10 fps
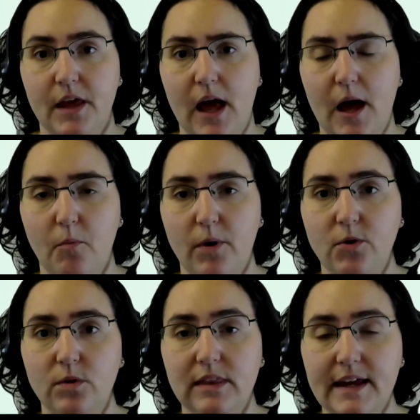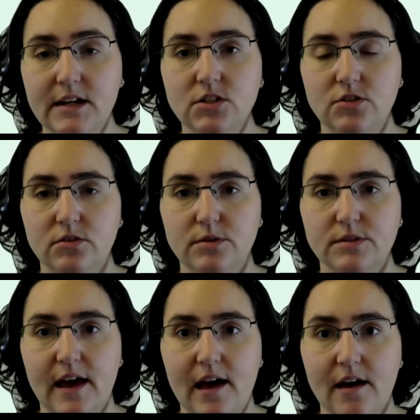What you'd like to do is
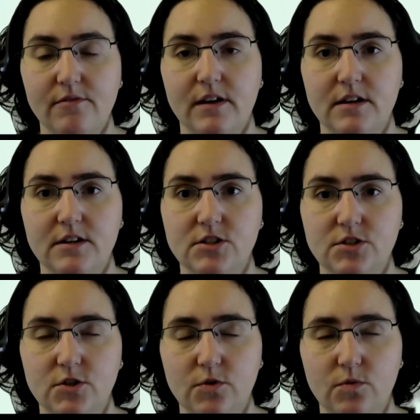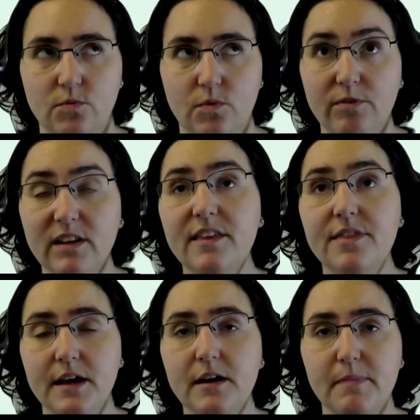have, sh well, really
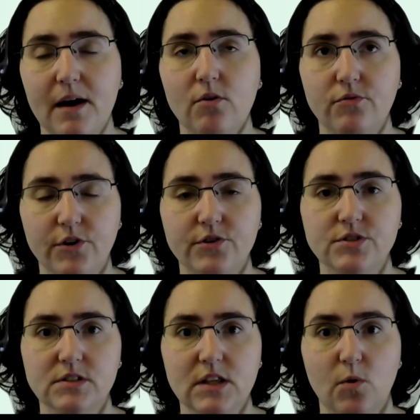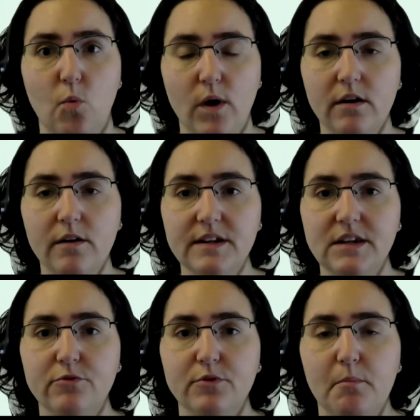think about first is like, what are the
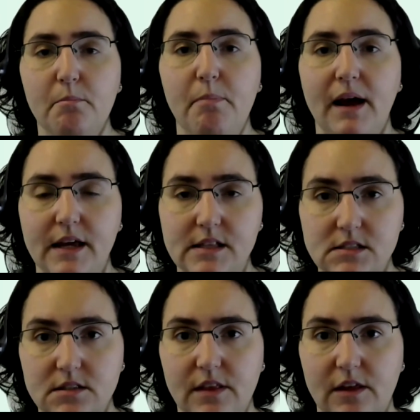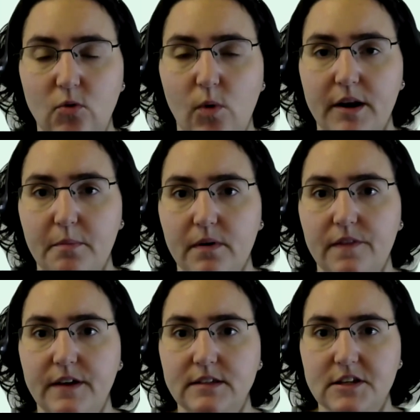different buckets that you want to
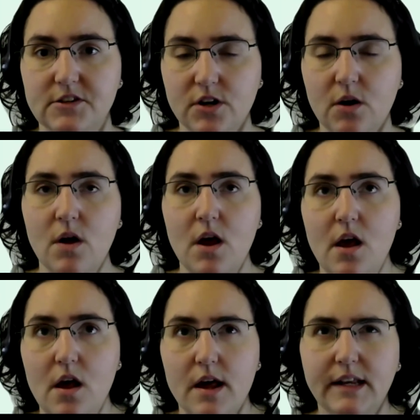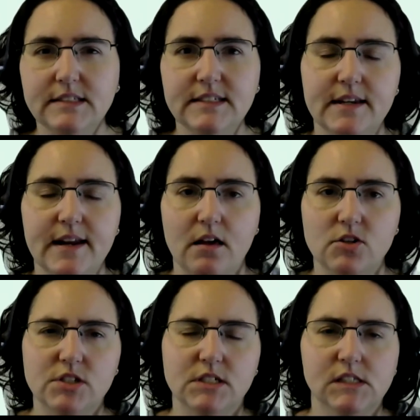put things into? An easy
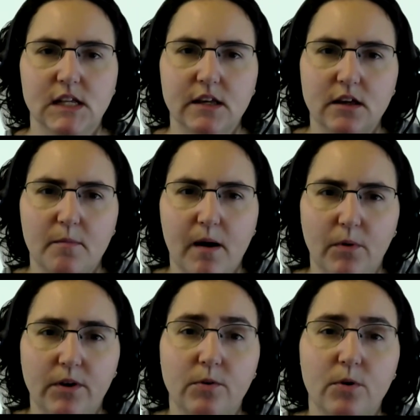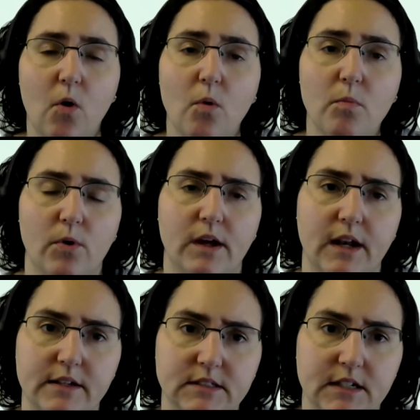analogy is thinking about when you're home
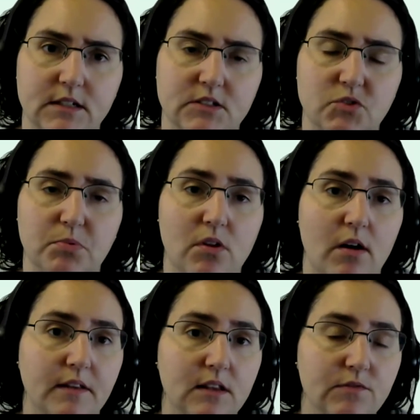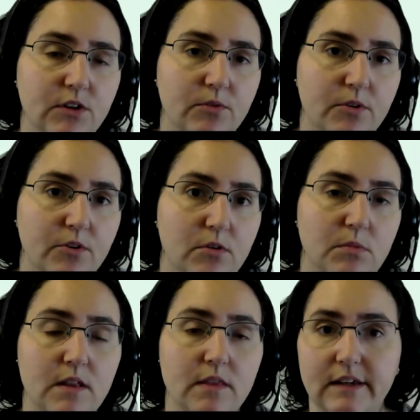organizing. Does this belong in the living
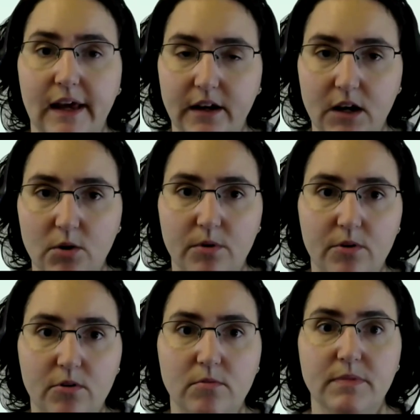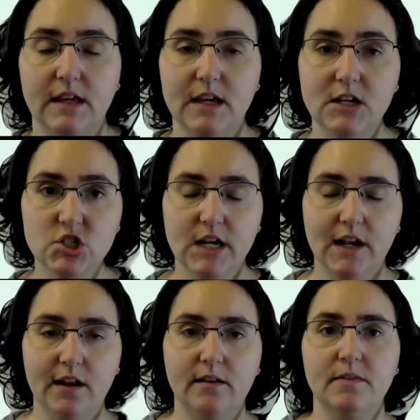room, the dining room, the
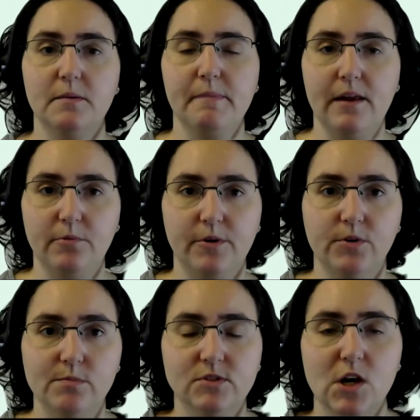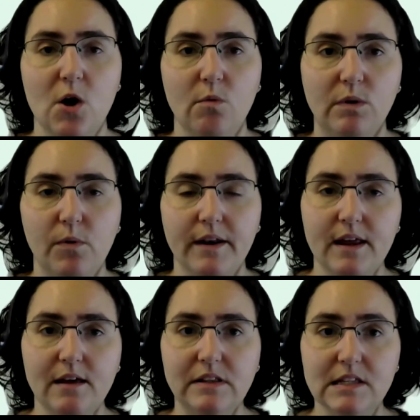kitchen, the bedrooms? We want to
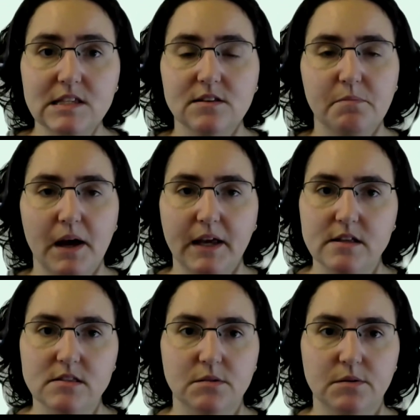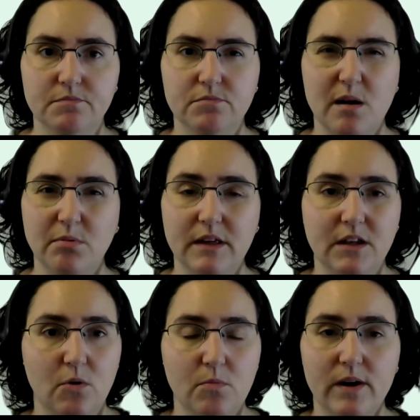have a list of buckets, probably
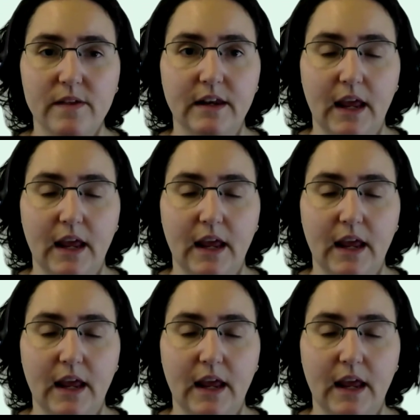no more than